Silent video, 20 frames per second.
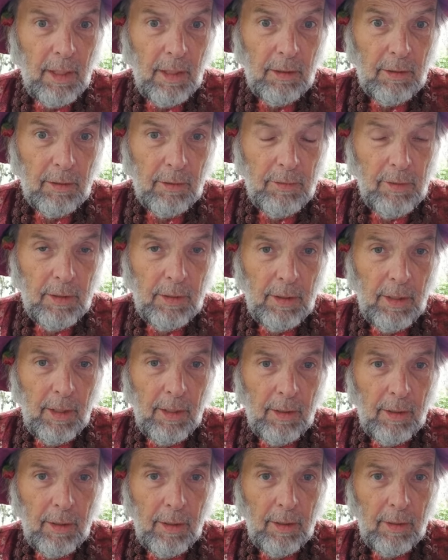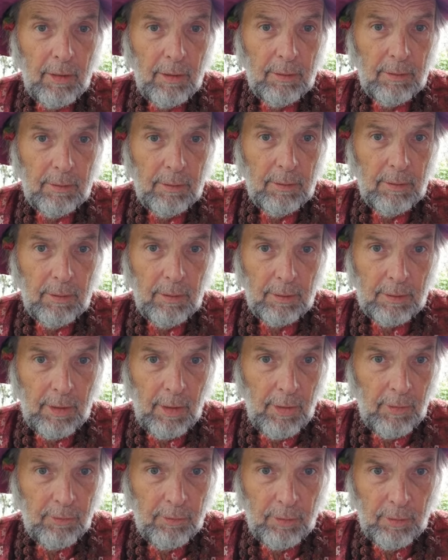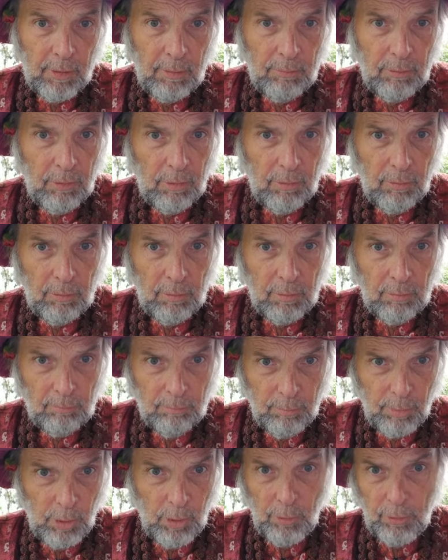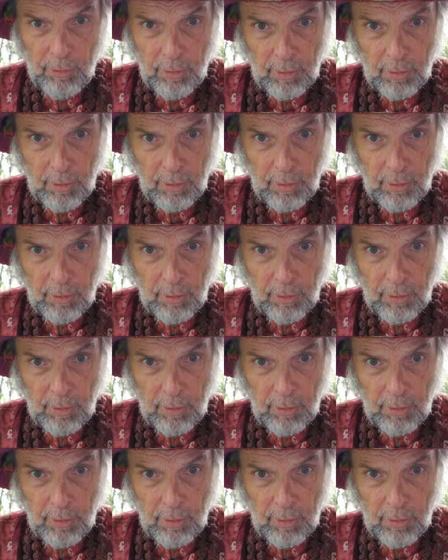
Earthy and I are accustomed to both